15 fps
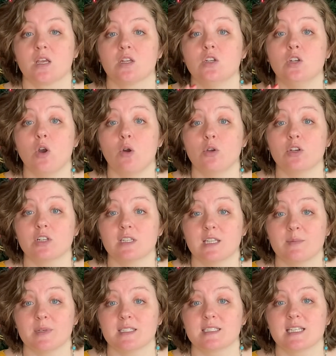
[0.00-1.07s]
Know your
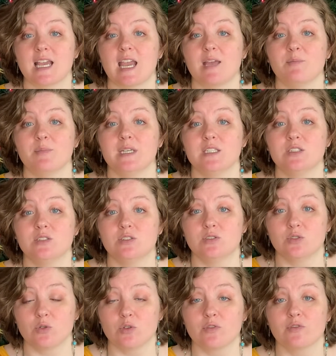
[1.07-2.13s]
limits and be
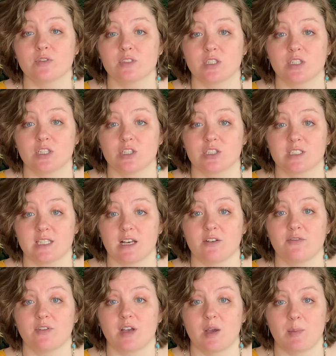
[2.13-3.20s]
truthful to yourself
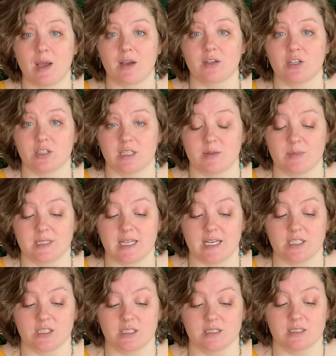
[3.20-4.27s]
about your
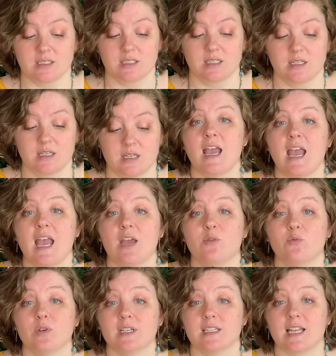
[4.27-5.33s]
limitations, and
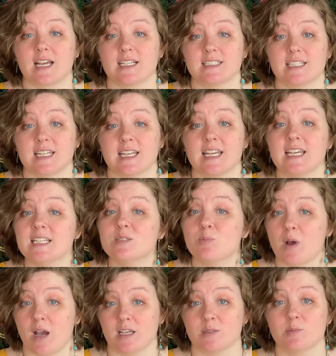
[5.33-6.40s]
realize that it is
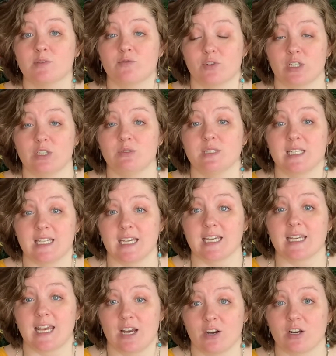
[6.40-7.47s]
possible for you to
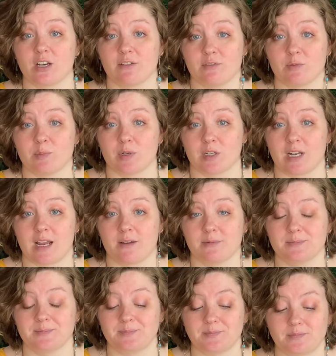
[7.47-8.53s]
get caregiver burnout
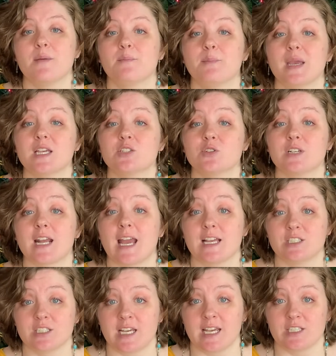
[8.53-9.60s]
make sure to
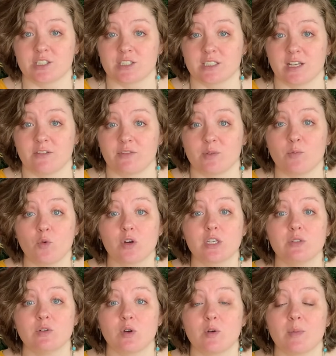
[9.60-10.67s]
educate yourself. The you
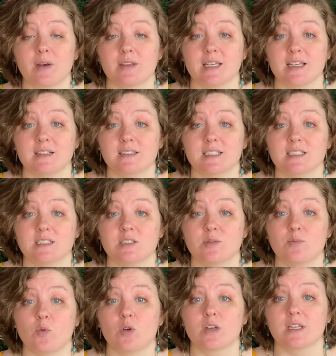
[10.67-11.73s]
know about the illness, the
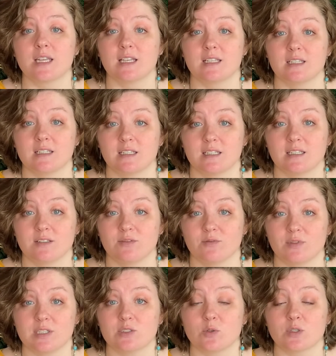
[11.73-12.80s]
more
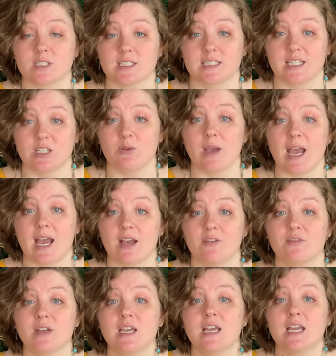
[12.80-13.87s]
resources that you have
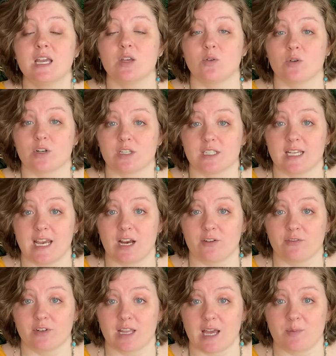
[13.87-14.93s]
in order to care
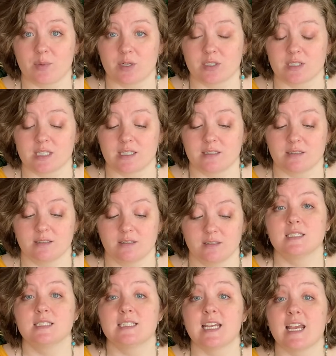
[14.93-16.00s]
for that person.
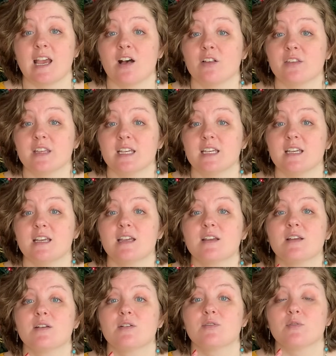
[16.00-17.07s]
Stay healthy,
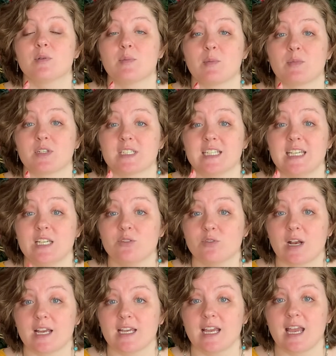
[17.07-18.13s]
remember to eat
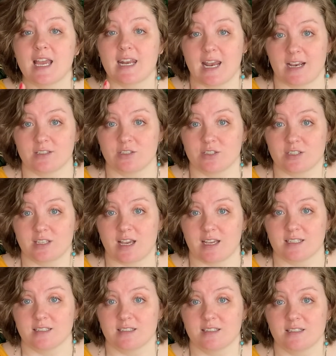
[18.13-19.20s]
right, and
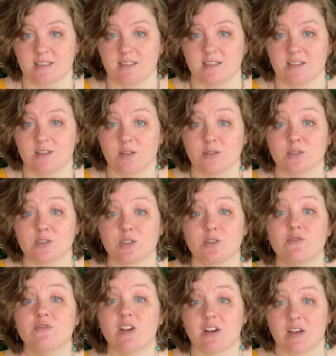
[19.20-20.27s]
exercise. Those are two
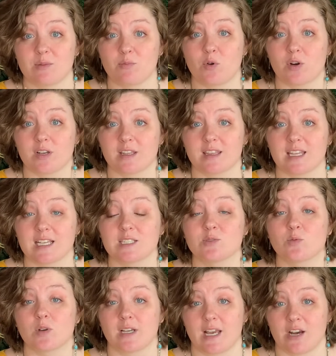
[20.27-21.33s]
very important things
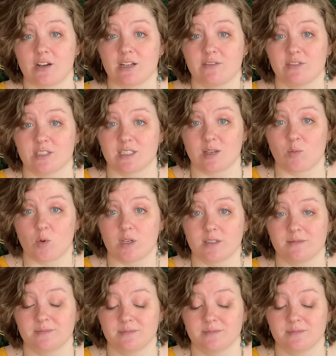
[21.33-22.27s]
while caring for someone.